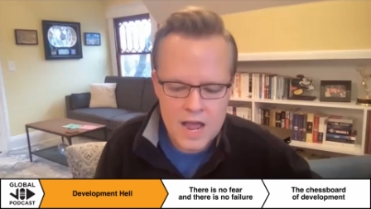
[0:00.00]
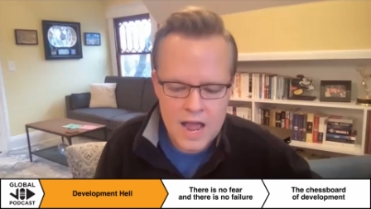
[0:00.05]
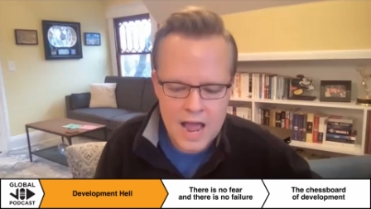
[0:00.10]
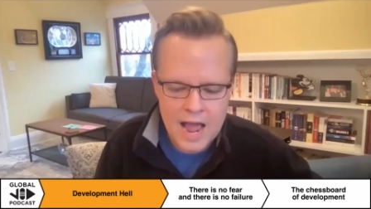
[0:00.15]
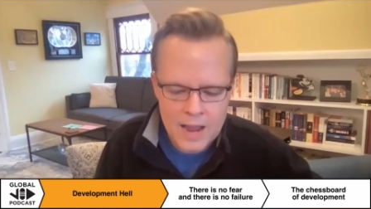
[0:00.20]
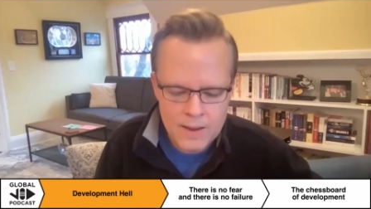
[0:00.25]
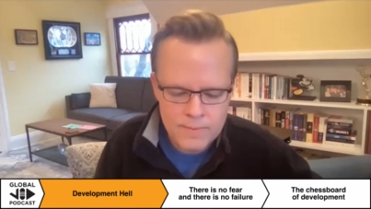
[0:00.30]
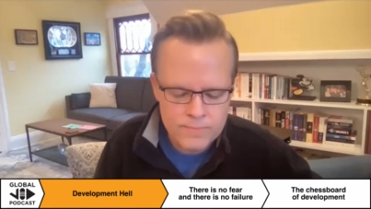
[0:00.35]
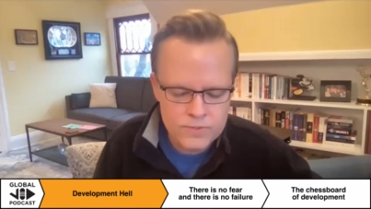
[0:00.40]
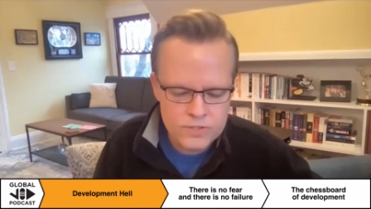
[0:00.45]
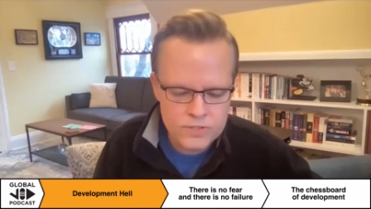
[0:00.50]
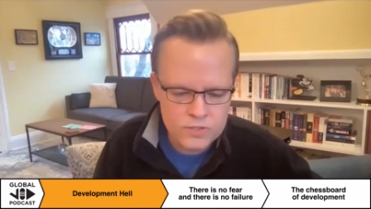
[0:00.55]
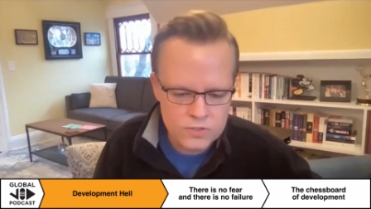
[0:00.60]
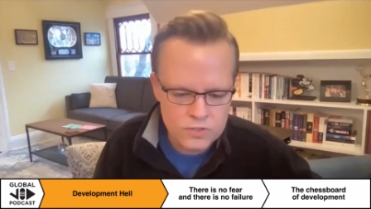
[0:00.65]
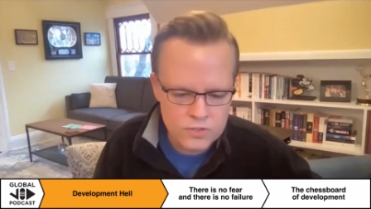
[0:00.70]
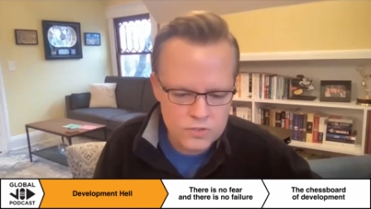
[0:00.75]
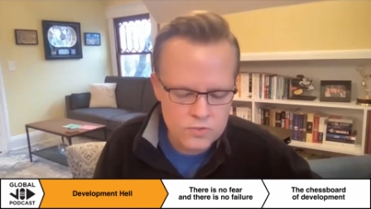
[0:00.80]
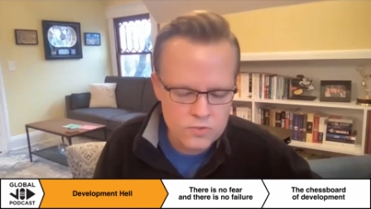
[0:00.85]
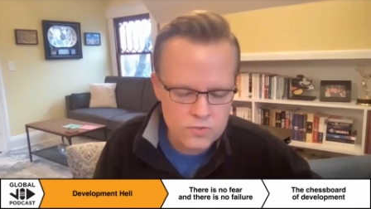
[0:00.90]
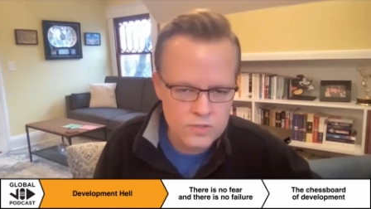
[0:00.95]

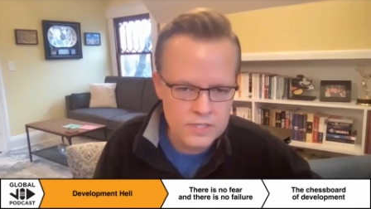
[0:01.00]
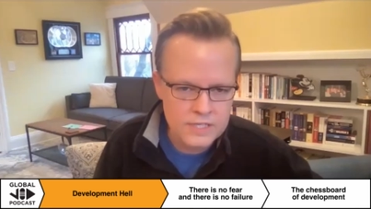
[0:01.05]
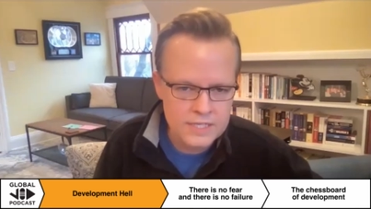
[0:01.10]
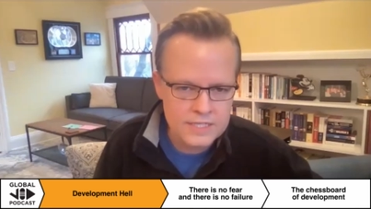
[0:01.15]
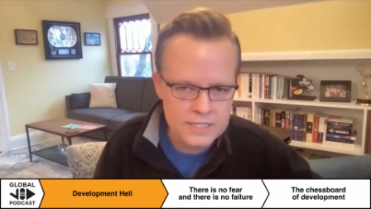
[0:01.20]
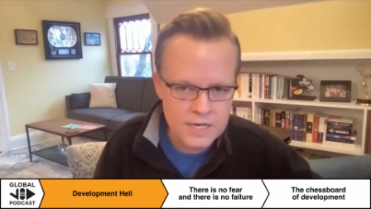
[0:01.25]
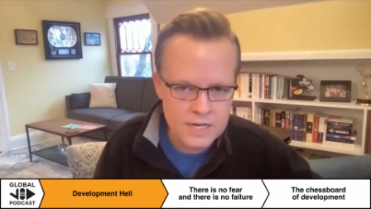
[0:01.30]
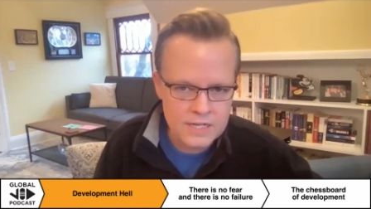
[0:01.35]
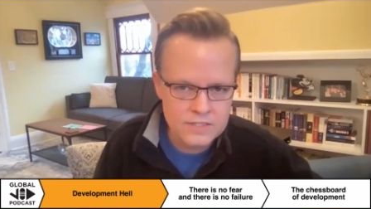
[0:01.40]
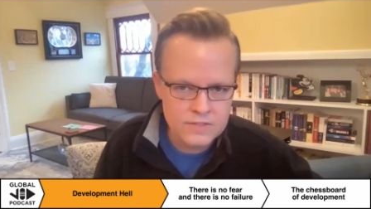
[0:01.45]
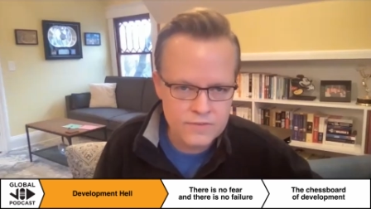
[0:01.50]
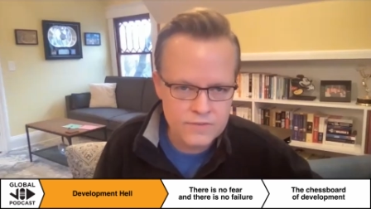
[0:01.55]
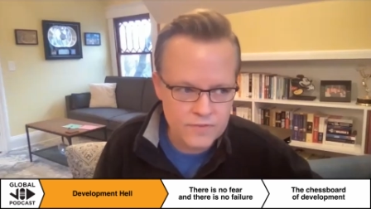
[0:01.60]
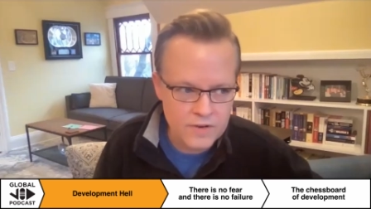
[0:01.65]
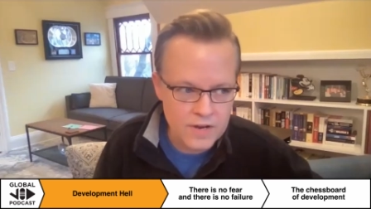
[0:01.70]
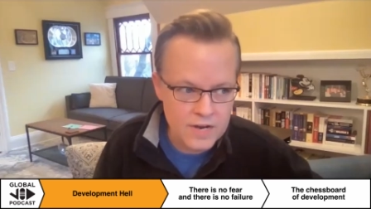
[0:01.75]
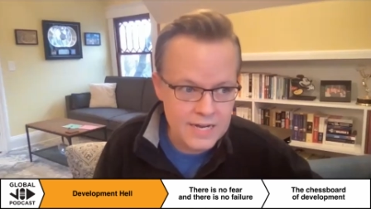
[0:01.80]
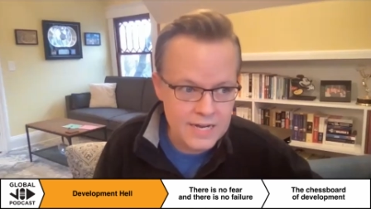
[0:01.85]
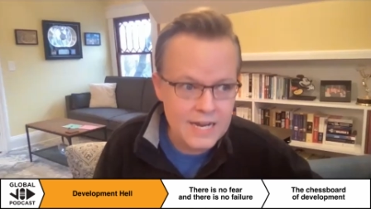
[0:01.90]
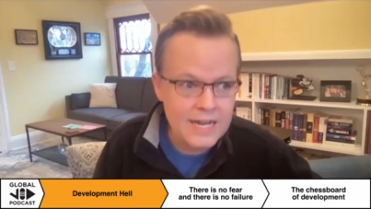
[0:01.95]
absolutely tons of fun.